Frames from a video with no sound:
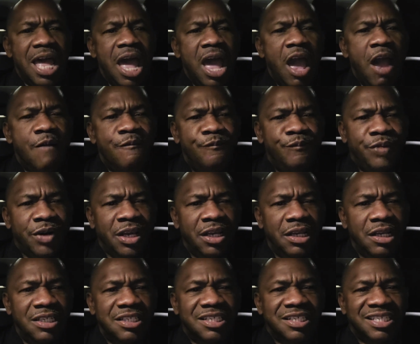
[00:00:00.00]

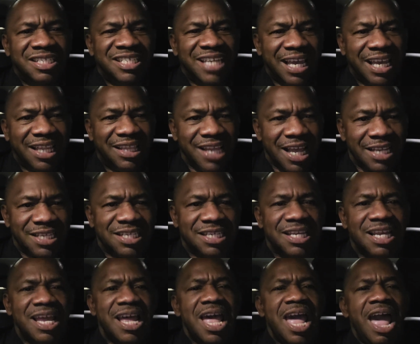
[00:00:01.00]
every
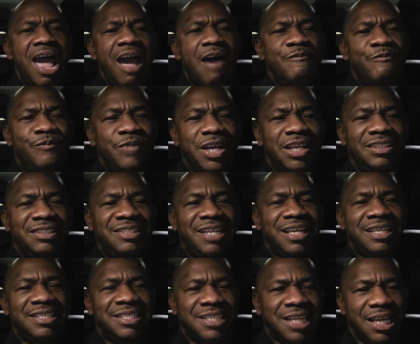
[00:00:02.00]
sickness, every
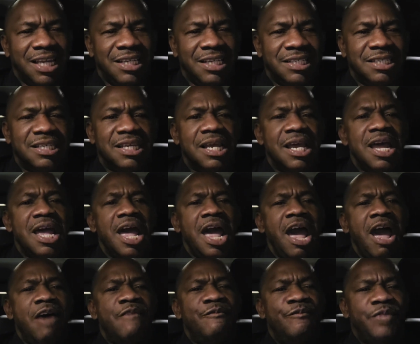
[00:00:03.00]
disease,
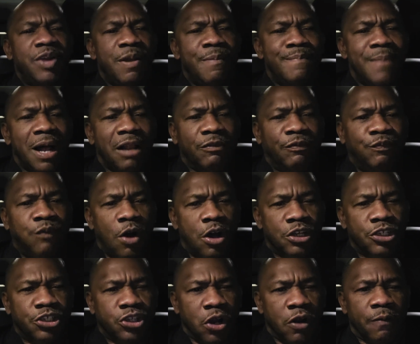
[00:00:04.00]
every
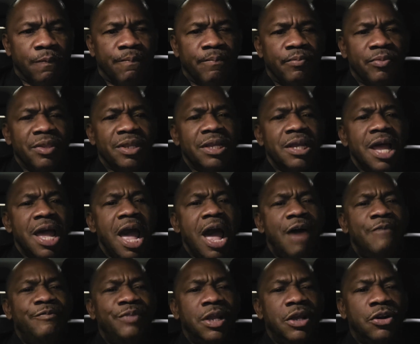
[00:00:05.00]
malfunction,
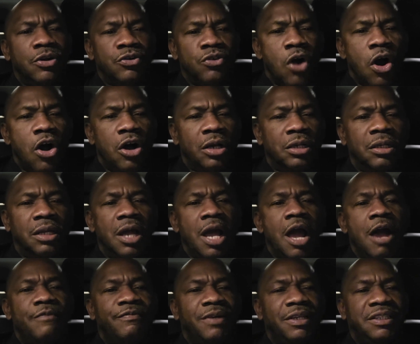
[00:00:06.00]
every wrong,
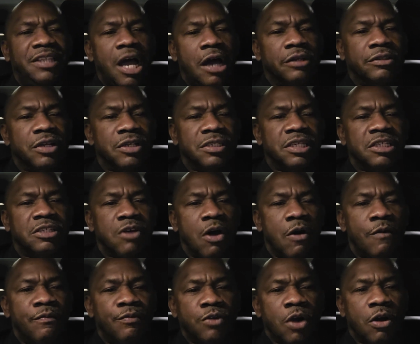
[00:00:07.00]
every diagnosis
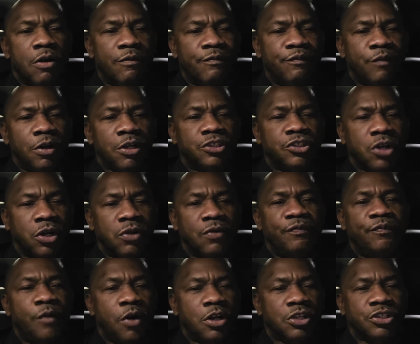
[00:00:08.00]
of wrong
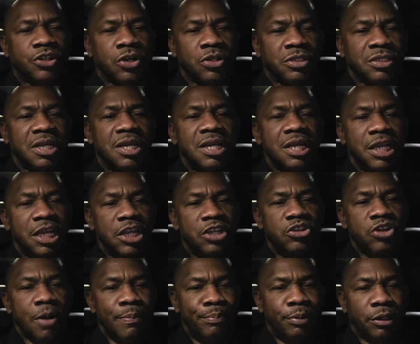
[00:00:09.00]
functions
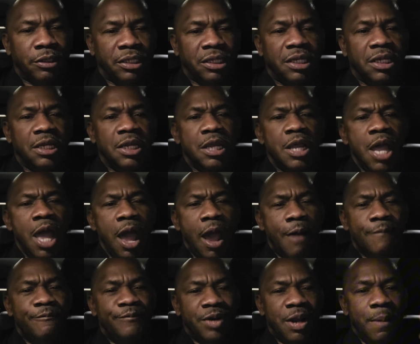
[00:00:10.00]
in your body,
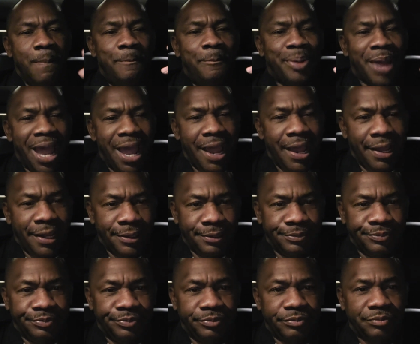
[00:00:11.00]
every
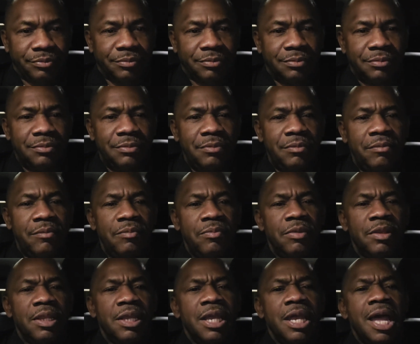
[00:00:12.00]
pain,
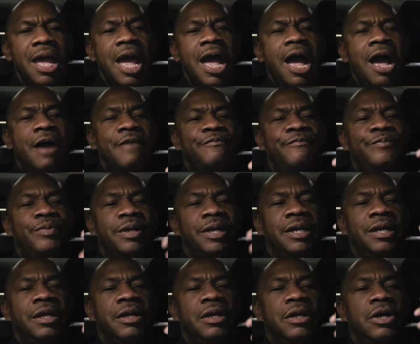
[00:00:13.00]

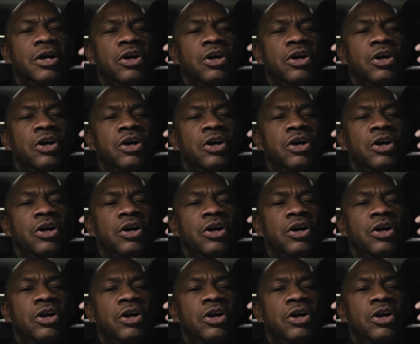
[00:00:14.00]
every